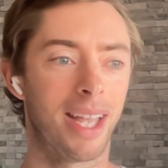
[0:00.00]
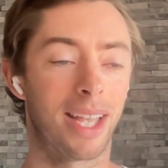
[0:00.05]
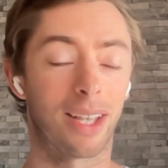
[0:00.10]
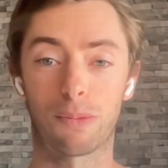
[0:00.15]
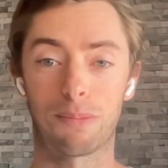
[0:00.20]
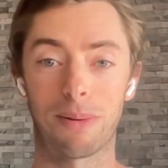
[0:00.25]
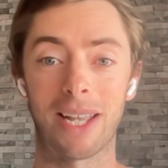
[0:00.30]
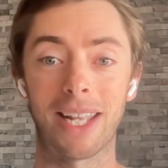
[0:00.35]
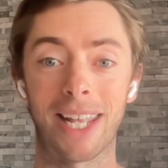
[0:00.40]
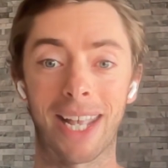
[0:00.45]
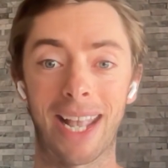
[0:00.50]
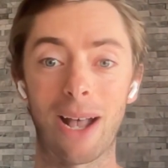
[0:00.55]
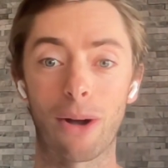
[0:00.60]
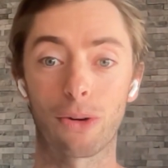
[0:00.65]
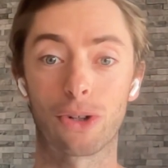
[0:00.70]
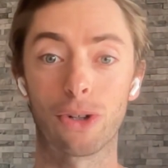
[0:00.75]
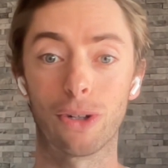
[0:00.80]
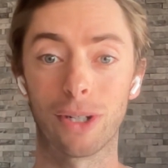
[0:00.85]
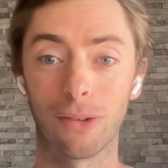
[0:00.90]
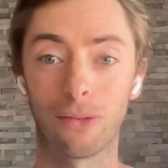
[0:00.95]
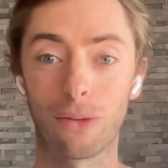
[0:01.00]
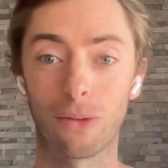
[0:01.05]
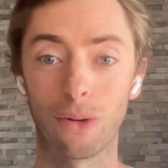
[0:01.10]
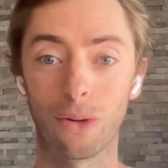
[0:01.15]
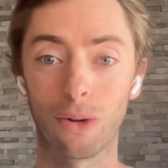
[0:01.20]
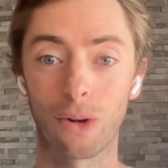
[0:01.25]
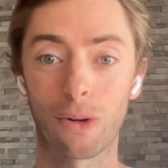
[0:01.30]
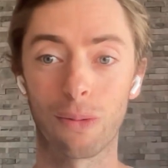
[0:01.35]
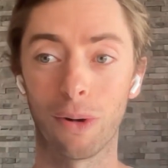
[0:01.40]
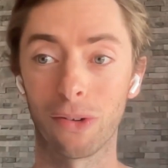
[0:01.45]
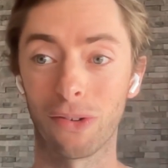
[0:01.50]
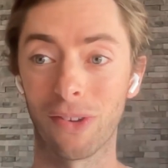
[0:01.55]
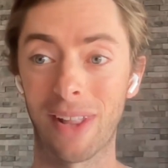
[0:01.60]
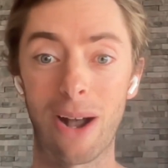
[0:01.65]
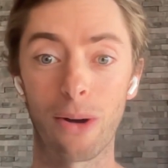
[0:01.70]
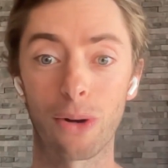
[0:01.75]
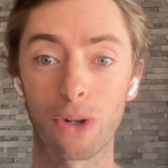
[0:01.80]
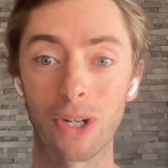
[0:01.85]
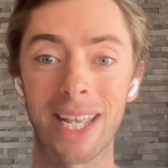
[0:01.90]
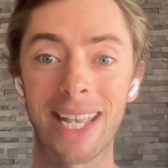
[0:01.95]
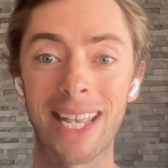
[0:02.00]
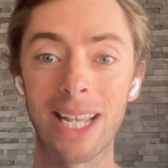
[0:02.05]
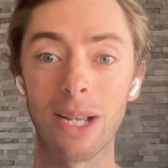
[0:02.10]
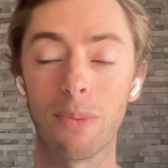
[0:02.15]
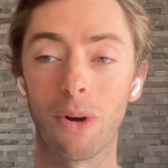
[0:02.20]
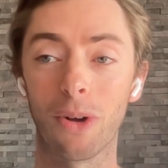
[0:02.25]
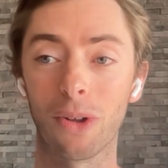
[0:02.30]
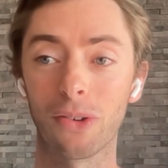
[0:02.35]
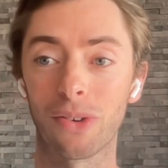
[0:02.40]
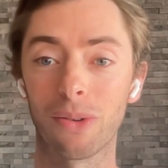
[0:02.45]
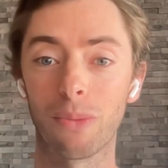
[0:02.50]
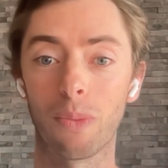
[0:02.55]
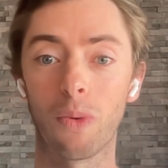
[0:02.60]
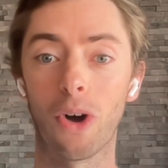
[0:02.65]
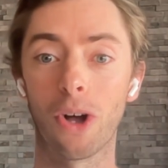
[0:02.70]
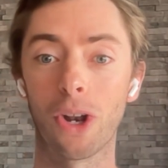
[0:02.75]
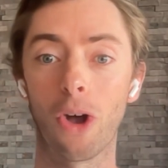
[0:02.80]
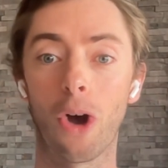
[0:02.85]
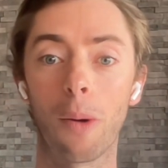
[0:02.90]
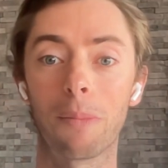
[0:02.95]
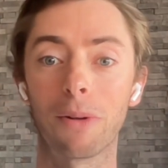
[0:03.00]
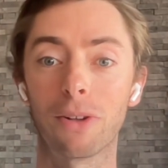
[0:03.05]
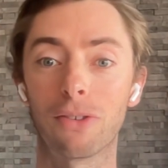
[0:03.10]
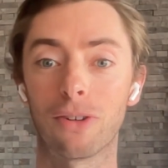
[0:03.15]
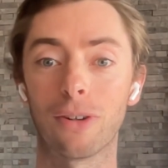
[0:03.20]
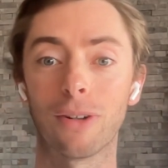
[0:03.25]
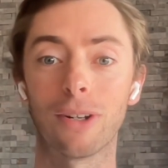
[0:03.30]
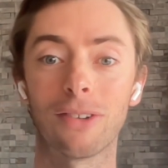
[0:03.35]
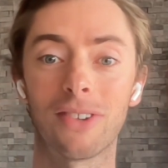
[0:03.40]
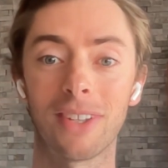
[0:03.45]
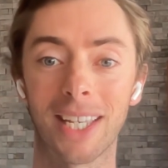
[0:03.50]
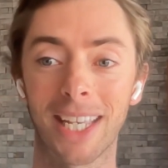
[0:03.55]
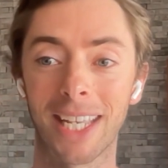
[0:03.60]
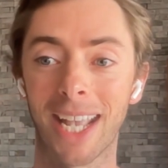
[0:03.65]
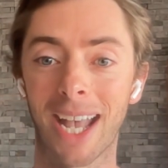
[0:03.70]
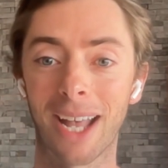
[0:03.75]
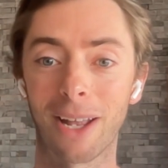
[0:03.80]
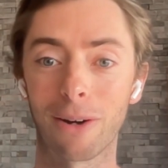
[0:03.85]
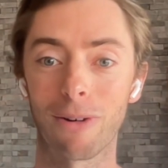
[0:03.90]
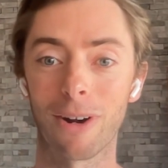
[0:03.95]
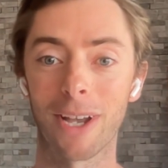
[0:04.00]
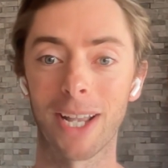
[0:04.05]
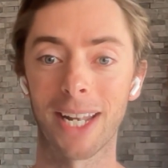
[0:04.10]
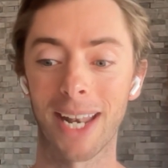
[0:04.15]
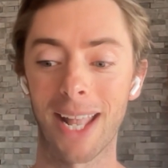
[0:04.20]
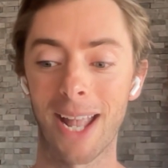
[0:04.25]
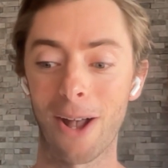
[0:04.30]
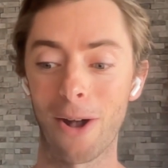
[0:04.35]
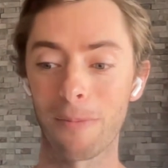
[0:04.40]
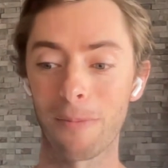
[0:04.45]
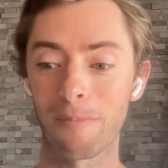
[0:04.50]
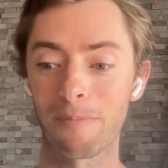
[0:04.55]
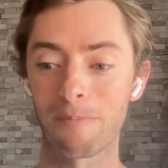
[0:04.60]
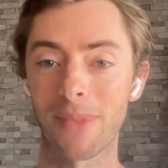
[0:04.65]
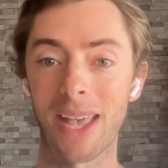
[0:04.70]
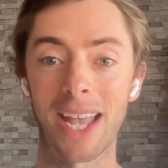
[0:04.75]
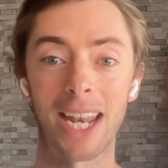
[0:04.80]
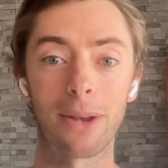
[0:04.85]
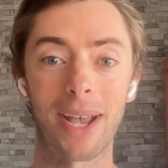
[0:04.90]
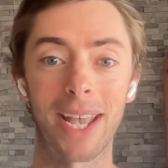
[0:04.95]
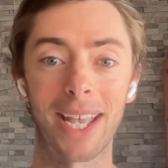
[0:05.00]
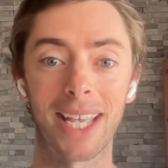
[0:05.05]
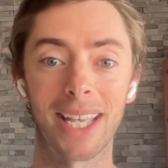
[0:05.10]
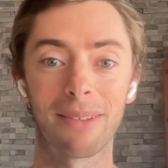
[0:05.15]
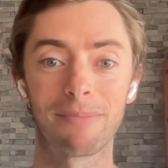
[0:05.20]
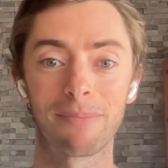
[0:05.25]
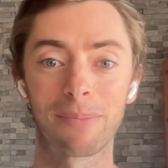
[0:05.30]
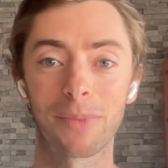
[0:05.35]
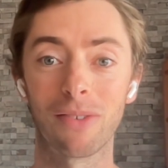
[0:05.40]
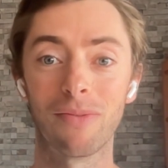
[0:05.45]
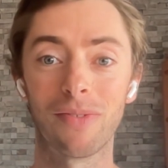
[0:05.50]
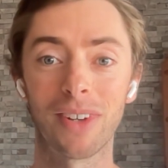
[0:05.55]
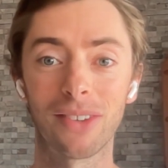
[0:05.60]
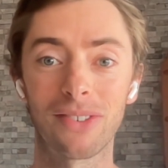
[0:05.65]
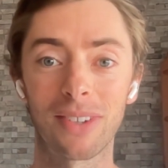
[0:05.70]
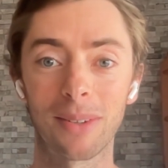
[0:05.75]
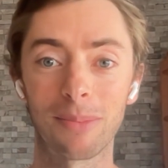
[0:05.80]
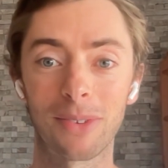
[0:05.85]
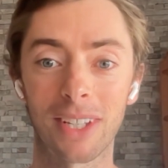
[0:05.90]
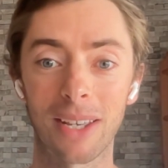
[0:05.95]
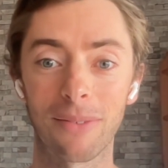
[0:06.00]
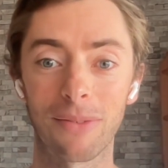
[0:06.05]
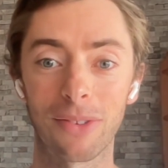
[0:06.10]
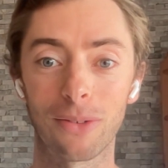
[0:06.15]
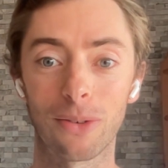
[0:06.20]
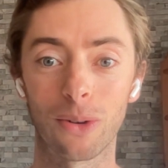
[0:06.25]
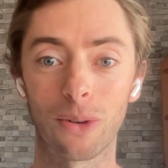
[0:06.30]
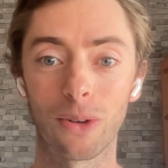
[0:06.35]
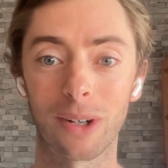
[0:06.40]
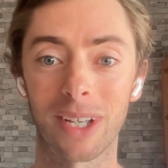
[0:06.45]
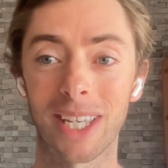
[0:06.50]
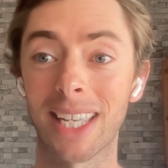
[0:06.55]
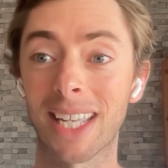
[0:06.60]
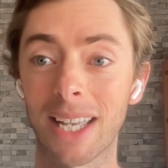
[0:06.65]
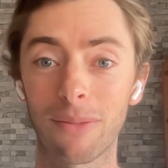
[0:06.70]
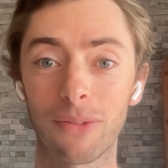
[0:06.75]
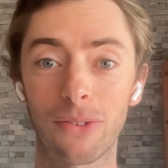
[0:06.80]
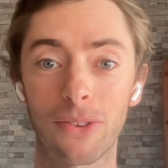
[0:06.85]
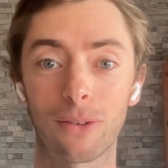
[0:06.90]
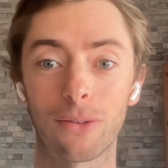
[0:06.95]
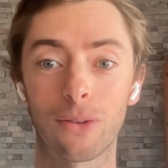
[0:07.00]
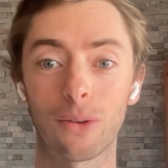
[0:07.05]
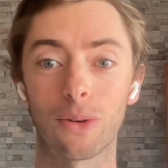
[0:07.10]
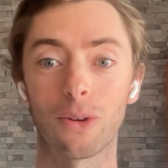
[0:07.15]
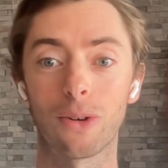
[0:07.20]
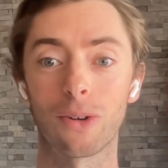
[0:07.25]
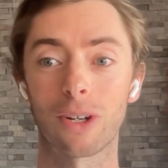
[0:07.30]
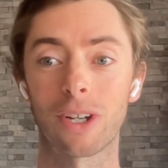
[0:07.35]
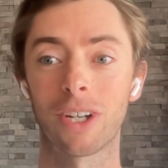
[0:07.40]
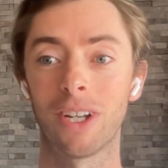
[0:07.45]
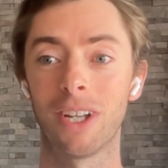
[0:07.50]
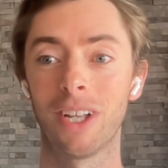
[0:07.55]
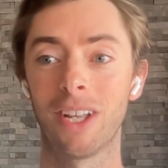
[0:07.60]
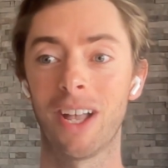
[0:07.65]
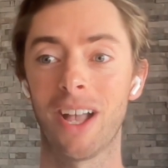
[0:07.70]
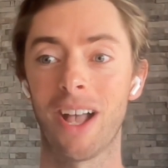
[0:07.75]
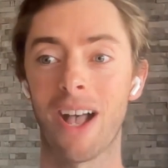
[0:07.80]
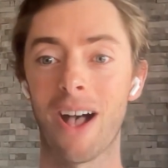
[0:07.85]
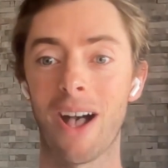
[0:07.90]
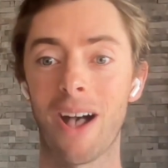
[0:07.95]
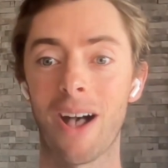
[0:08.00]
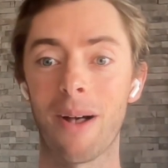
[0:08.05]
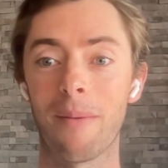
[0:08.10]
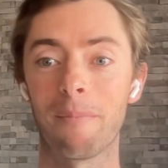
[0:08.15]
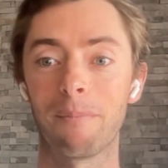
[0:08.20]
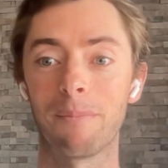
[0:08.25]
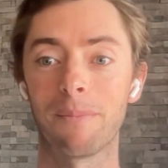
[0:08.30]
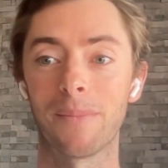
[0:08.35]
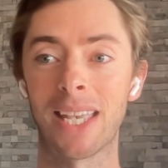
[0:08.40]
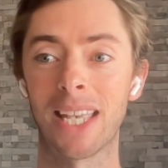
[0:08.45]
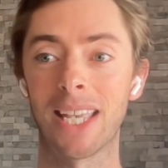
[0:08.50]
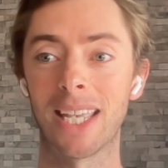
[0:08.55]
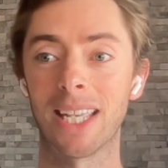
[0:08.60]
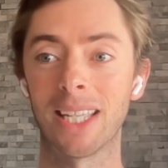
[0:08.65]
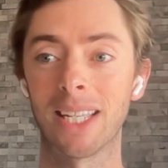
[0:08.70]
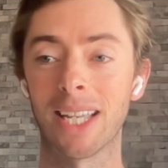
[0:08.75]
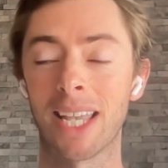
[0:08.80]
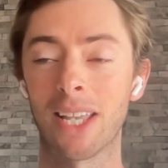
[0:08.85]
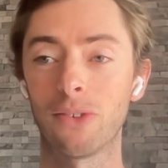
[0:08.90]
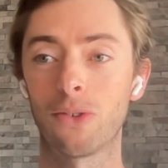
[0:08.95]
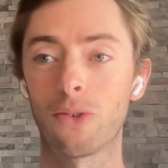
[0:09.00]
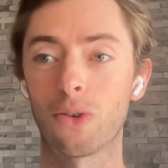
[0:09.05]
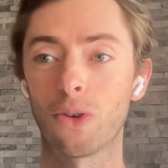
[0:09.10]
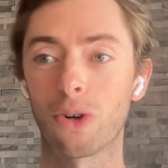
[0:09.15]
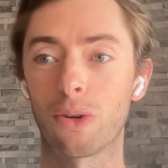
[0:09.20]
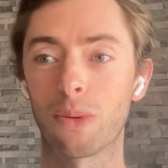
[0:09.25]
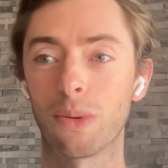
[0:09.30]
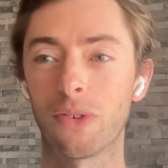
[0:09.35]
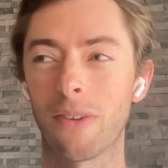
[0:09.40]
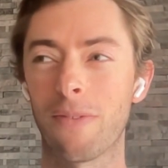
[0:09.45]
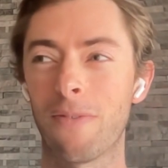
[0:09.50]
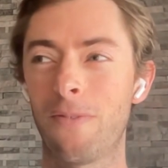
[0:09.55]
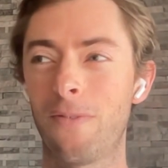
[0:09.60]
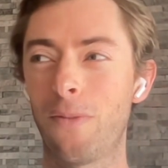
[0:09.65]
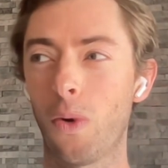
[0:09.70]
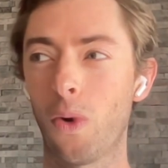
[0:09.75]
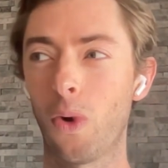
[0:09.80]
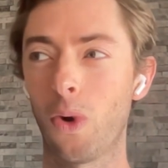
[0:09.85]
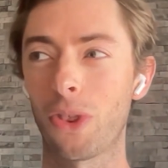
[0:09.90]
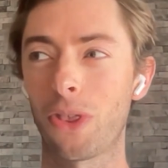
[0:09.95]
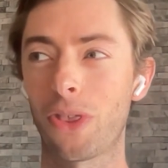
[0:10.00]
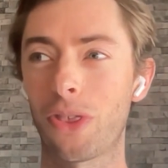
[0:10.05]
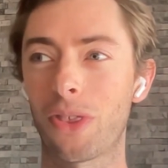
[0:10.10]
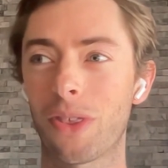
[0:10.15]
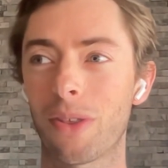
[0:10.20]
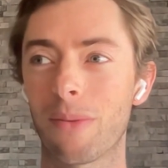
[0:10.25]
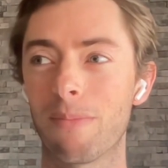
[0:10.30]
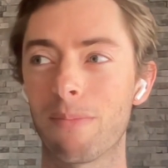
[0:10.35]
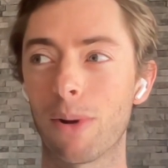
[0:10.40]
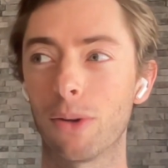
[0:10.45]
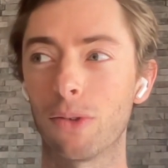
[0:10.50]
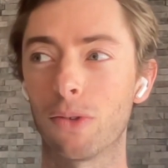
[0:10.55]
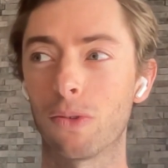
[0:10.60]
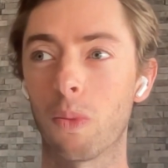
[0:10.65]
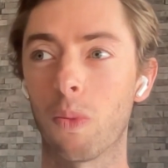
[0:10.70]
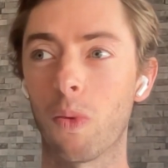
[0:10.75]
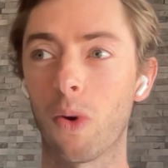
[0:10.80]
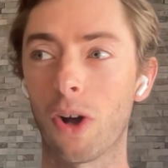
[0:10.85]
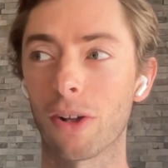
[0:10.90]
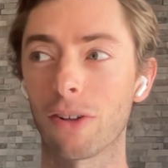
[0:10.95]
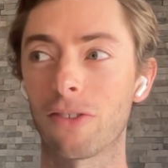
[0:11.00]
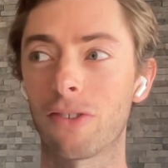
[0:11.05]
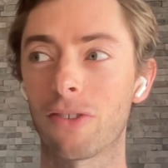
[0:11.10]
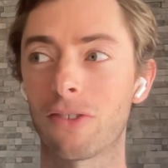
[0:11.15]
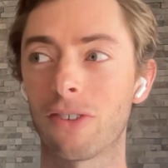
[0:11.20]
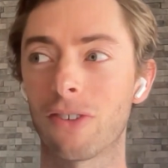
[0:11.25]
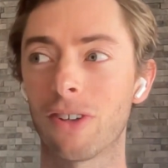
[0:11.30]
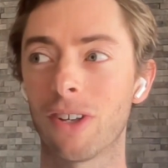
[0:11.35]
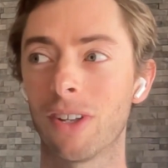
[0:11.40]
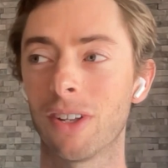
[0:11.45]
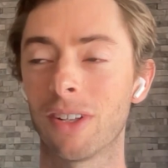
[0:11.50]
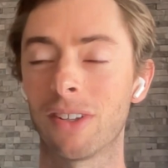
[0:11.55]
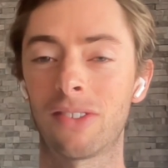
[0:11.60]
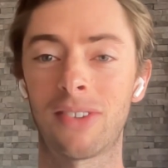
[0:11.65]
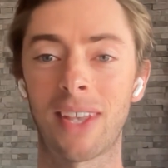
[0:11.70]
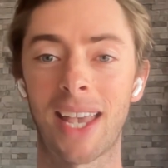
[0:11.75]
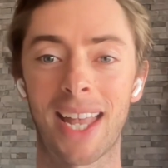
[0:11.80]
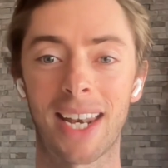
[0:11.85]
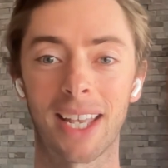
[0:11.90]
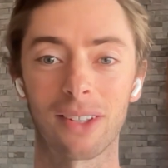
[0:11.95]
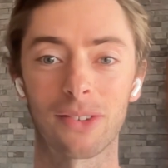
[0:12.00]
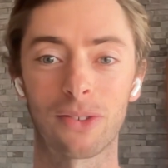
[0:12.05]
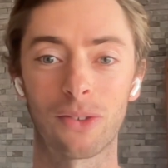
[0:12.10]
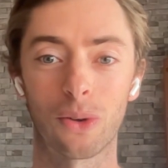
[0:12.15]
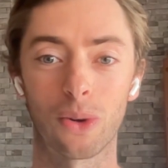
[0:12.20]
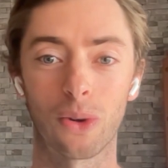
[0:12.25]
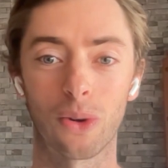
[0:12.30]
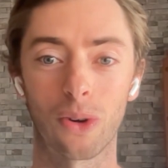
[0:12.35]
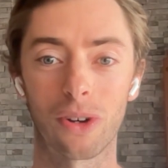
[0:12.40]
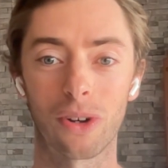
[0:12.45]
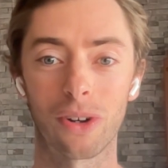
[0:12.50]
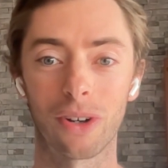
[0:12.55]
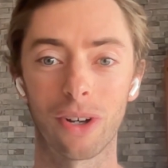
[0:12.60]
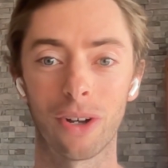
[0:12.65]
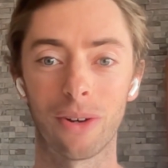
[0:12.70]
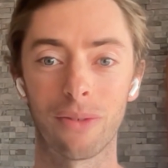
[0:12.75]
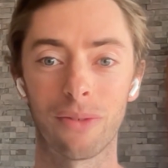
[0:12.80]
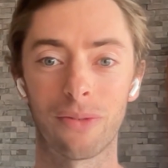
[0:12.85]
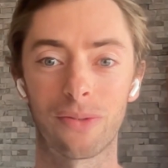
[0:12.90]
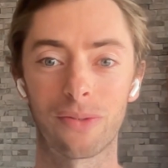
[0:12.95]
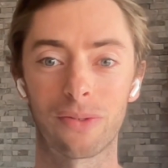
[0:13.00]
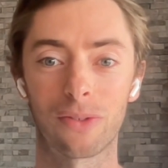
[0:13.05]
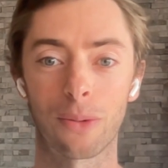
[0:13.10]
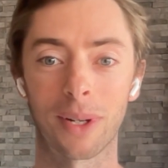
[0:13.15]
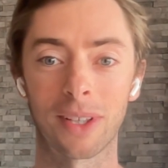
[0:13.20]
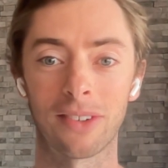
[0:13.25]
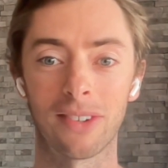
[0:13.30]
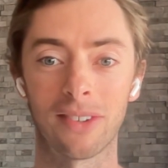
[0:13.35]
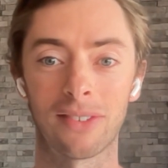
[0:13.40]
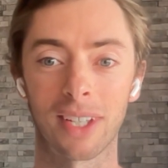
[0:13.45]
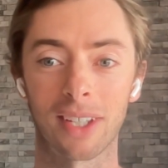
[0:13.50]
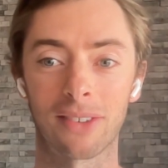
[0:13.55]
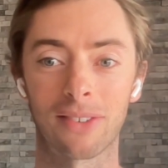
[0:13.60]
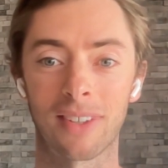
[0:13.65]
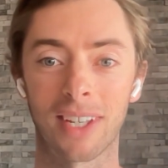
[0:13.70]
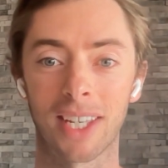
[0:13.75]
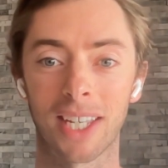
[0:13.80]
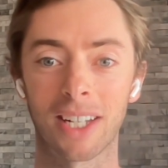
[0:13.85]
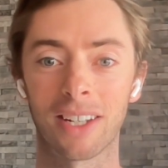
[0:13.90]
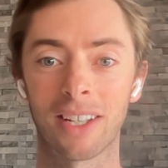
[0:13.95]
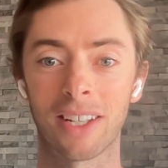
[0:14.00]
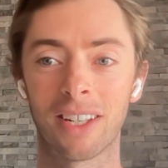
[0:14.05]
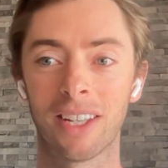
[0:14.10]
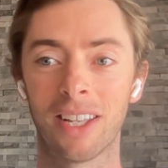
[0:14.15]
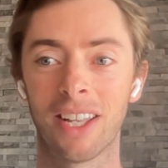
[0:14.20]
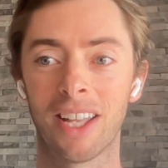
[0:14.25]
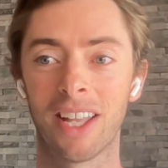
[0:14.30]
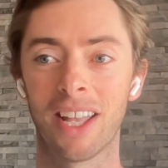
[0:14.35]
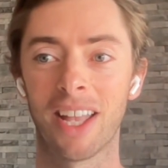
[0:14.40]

explaining how good his talk was and how good he was and what an opportunity he had right now. Anyway, convinced him to give the talk. He gives the talk. Um, he his talk was the fourth most watched TEDx talk of 2016,